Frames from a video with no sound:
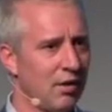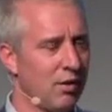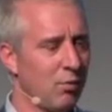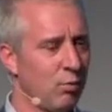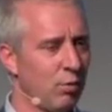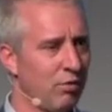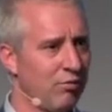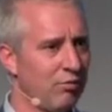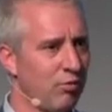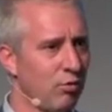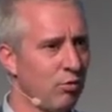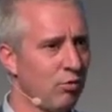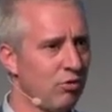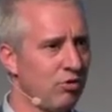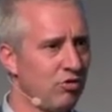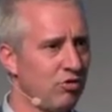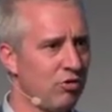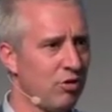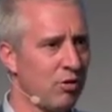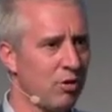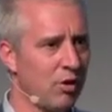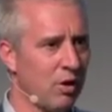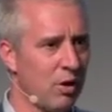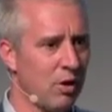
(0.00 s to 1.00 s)
We've
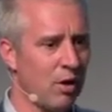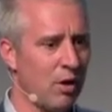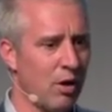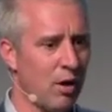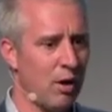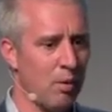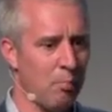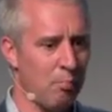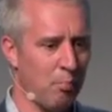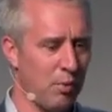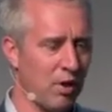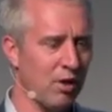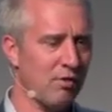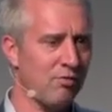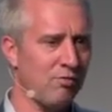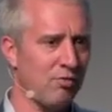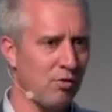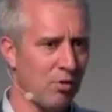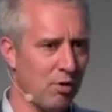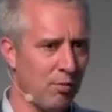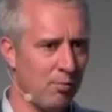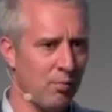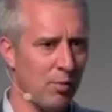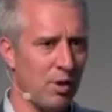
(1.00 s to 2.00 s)
launched a
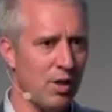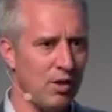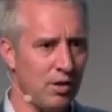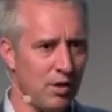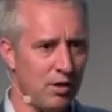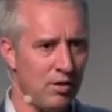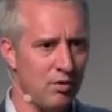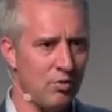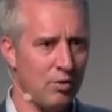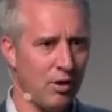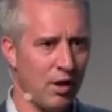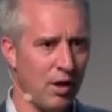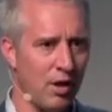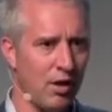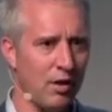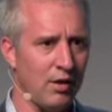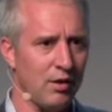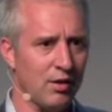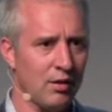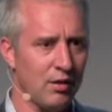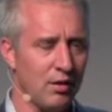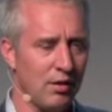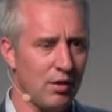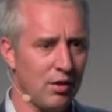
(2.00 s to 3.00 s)
platform in the
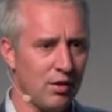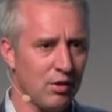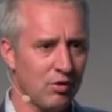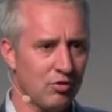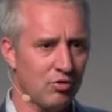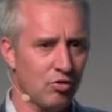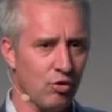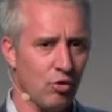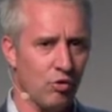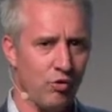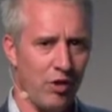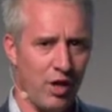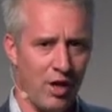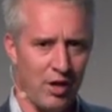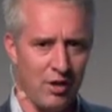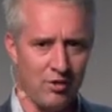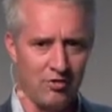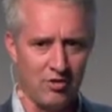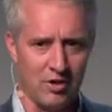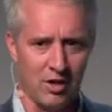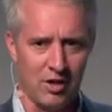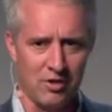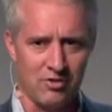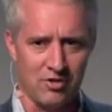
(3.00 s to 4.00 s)
UK It's called
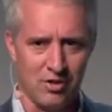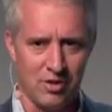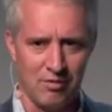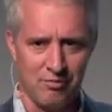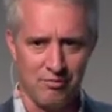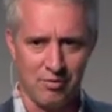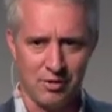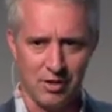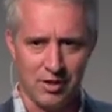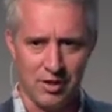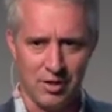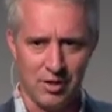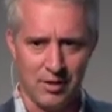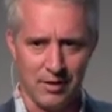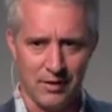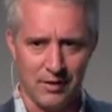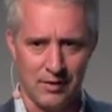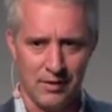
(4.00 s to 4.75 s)
Energize Africa.